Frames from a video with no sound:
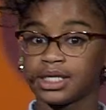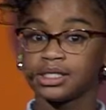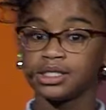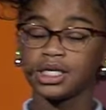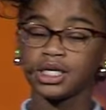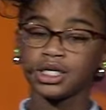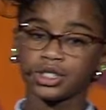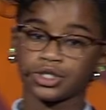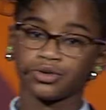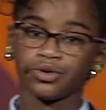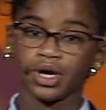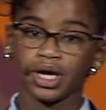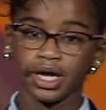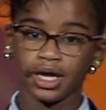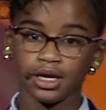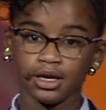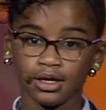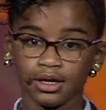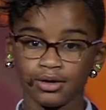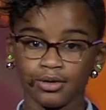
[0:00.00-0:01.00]
sixth
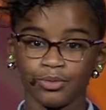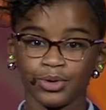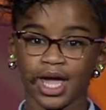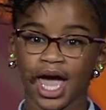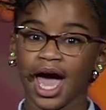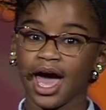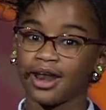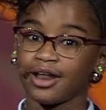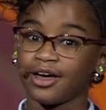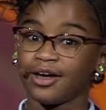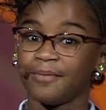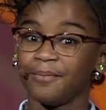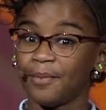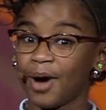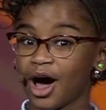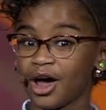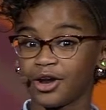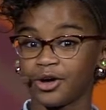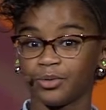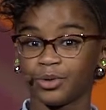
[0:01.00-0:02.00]
grade, we had a
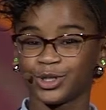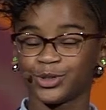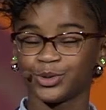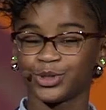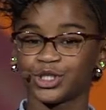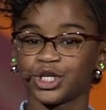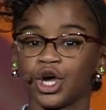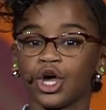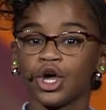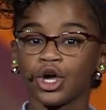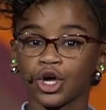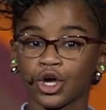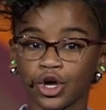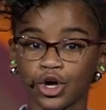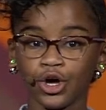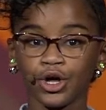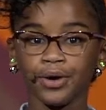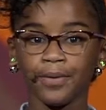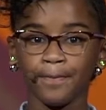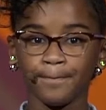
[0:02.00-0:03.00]
motto, which was
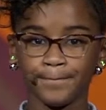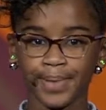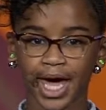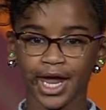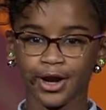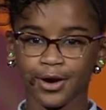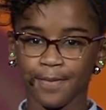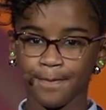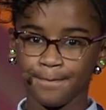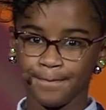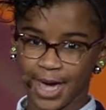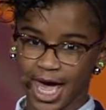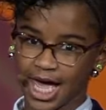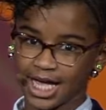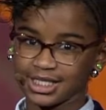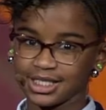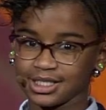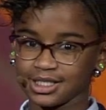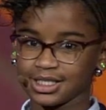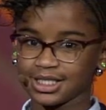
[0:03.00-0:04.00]
good, better,
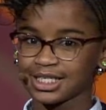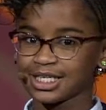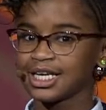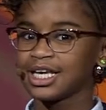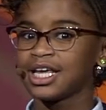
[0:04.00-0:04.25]
best.